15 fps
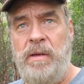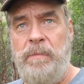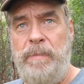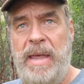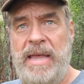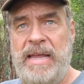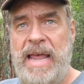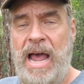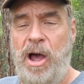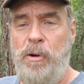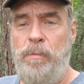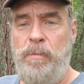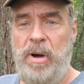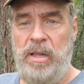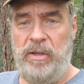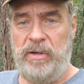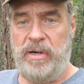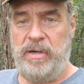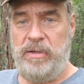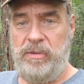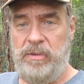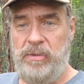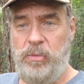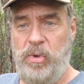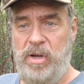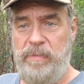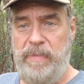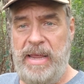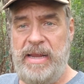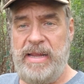Mancow Muller
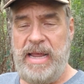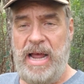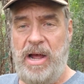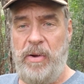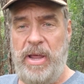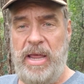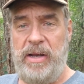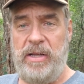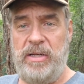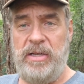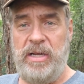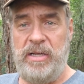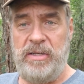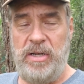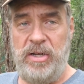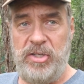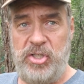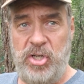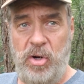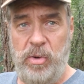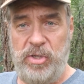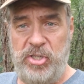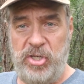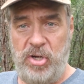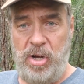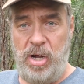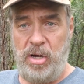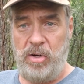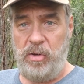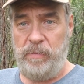when Mancow had a show in
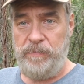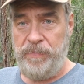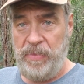Chicago,